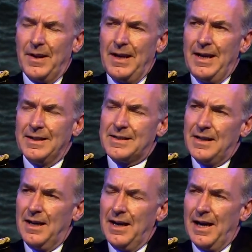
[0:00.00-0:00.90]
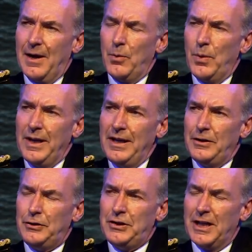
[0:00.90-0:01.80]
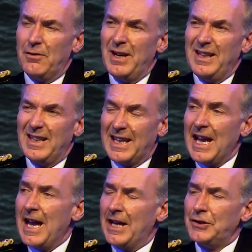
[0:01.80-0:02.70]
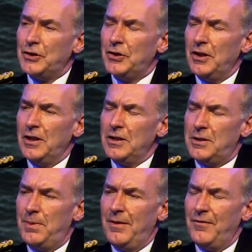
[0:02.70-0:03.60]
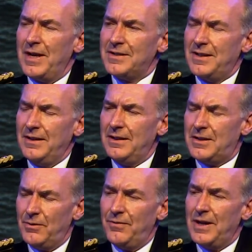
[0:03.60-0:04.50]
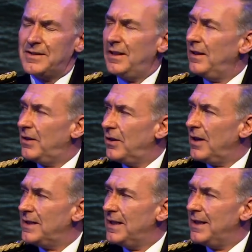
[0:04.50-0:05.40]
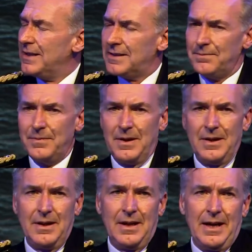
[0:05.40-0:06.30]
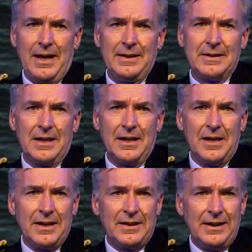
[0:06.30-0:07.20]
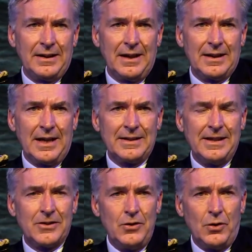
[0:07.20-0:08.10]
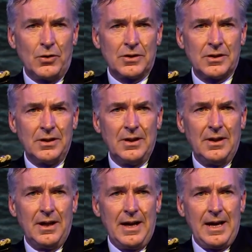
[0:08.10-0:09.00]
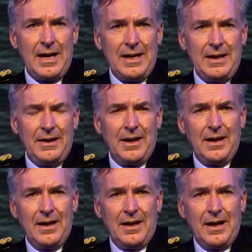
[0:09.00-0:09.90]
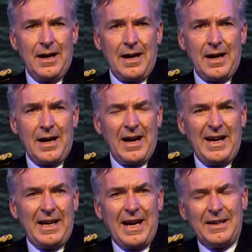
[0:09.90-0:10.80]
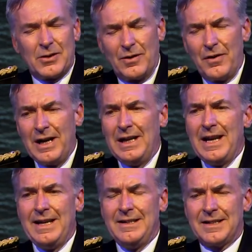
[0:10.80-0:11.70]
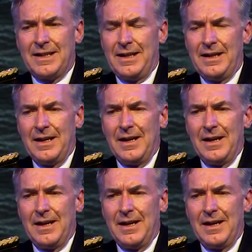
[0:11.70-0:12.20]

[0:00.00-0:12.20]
is how we generate the cash to invest in the good ideas. And I think that is not a sort of very lazy